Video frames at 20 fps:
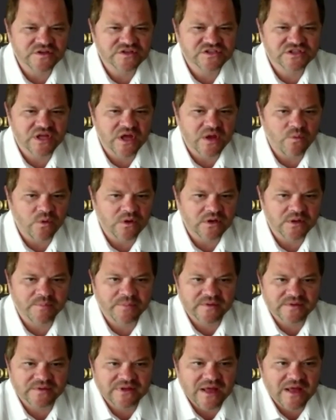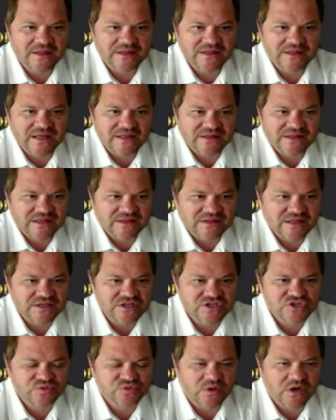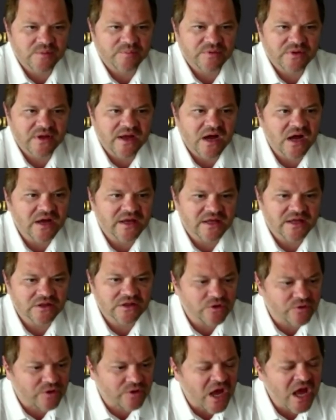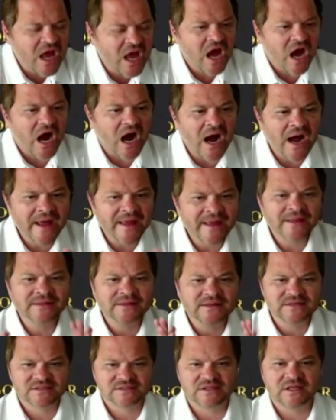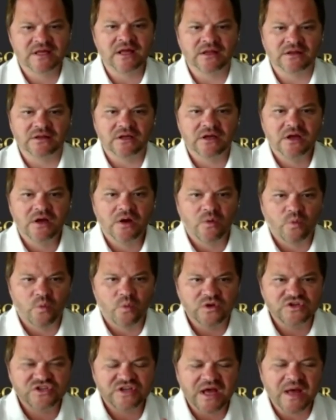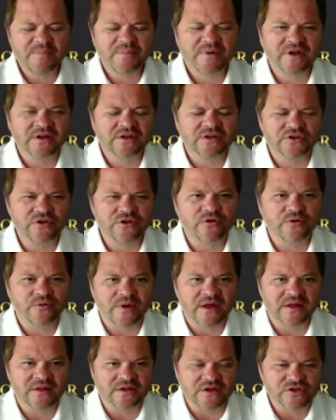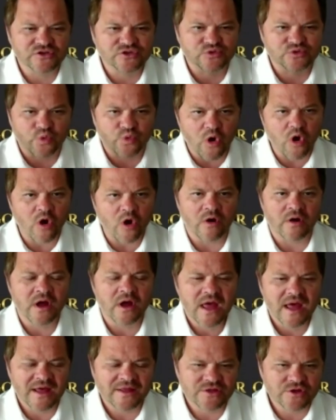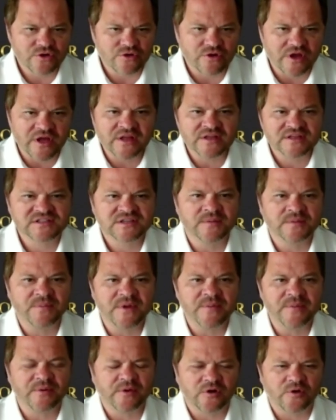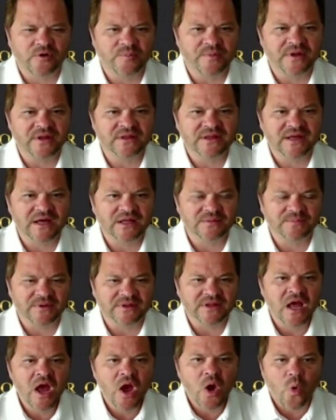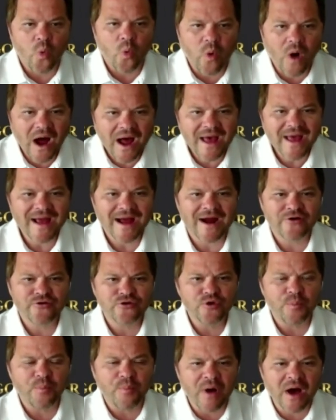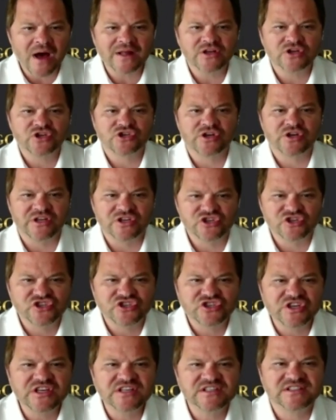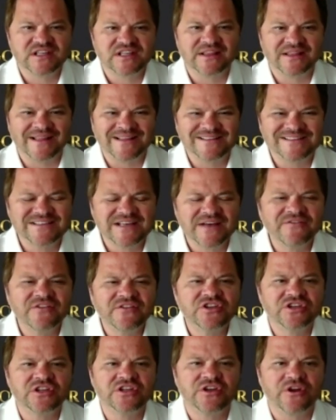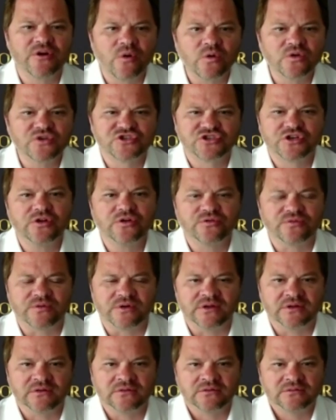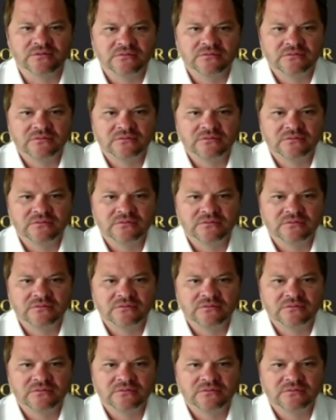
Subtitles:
want is they just want to play hockey. Look, I understand what's happening in Ukraine is wrong and their innocent people are being dead, but why are you punishing 16 and 17-year-old children?